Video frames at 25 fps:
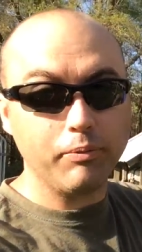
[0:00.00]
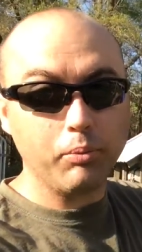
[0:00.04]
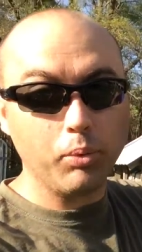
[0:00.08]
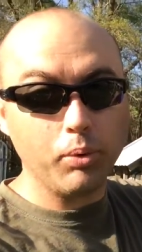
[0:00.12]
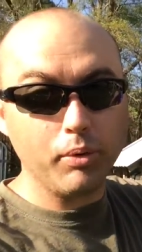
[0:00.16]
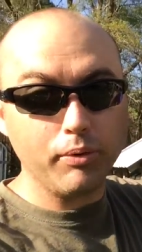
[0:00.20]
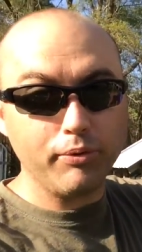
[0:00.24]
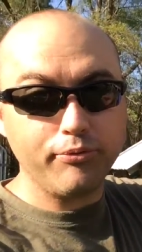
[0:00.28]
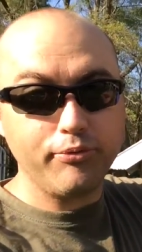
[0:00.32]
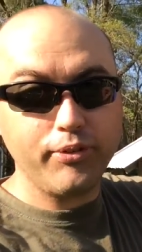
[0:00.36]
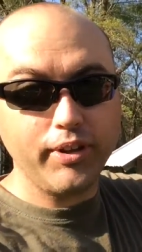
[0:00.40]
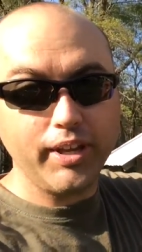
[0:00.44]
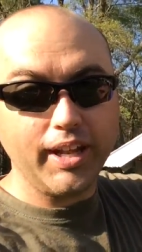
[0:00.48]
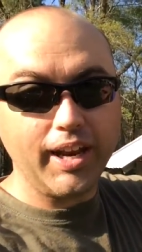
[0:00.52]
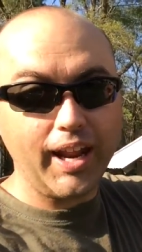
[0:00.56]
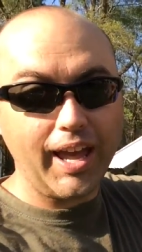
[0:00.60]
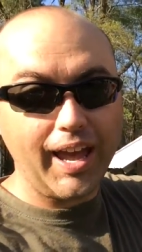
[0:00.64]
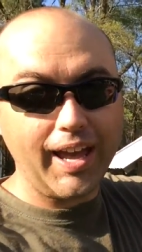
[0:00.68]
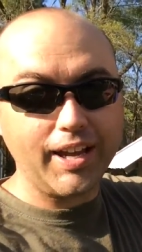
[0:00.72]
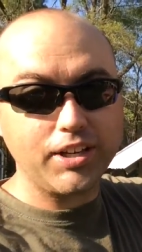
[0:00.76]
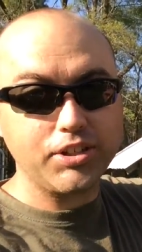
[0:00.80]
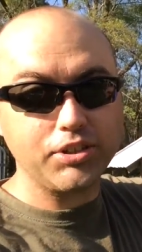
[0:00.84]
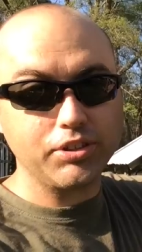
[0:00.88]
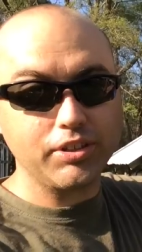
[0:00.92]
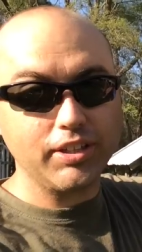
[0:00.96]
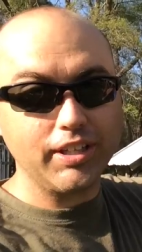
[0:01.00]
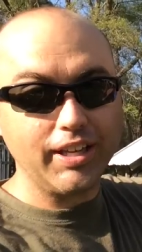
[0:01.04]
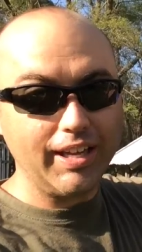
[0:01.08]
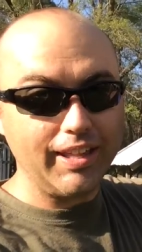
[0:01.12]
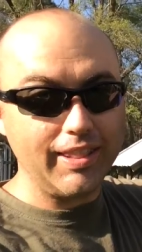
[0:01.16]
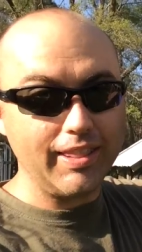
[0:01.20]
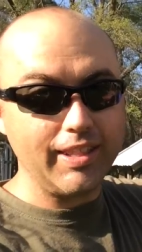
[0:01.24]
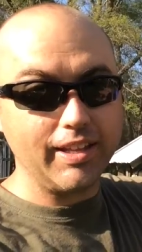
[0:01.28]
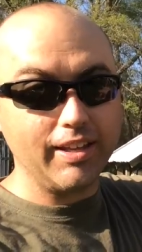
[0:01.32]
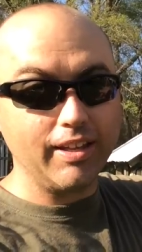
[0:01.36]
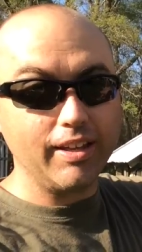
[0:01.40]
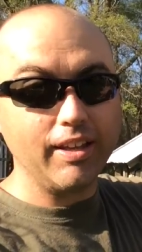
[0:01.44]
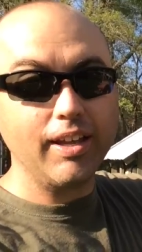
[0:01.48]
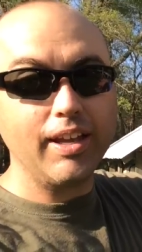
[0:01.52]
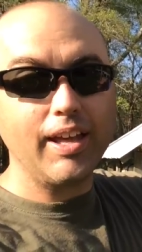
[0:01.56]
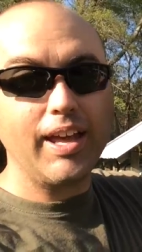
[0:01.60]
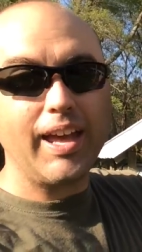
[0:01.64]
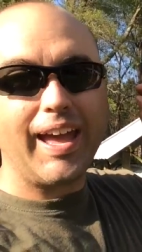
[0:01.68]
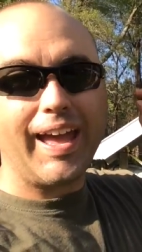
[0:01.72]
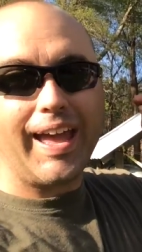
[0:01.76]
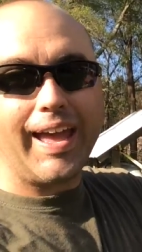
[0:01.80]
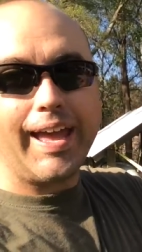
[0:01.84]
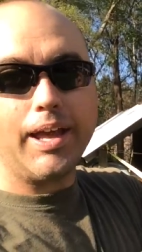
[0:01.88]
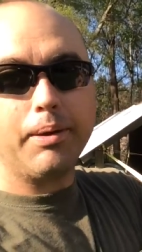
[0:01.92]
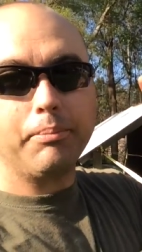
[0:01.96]
will fit actually in the
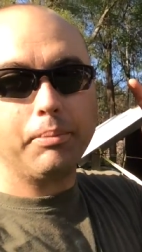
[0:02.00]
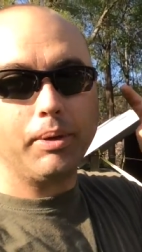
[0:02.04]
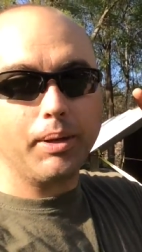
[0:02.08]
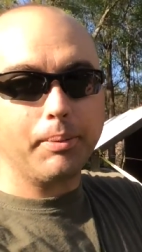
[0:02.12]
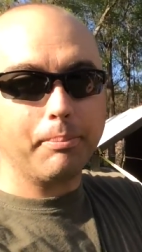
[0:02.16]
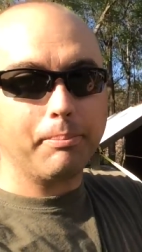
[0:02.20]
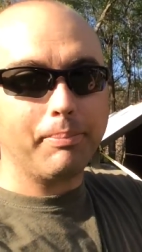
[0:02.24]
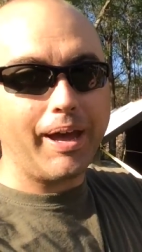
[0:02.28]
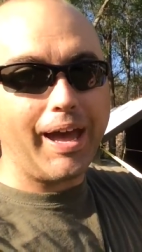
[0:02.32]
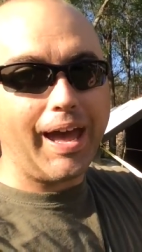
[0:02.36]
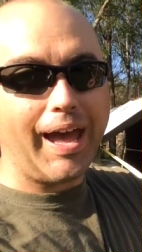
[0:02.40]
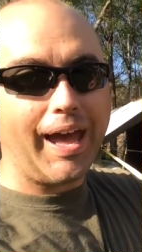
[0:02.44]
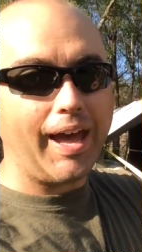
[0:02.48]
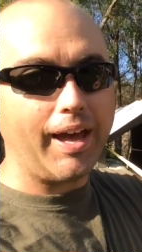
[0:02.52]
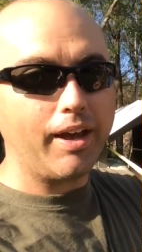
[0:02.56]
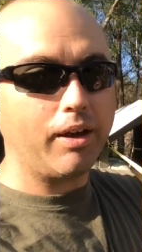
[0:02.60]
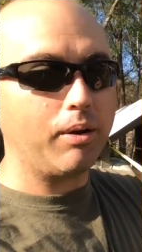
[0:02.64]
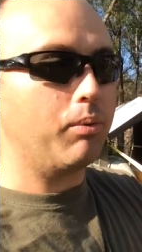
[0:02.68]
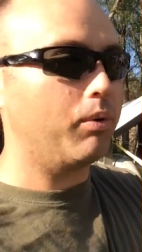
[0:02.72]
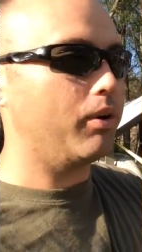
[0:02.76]
hammock bag,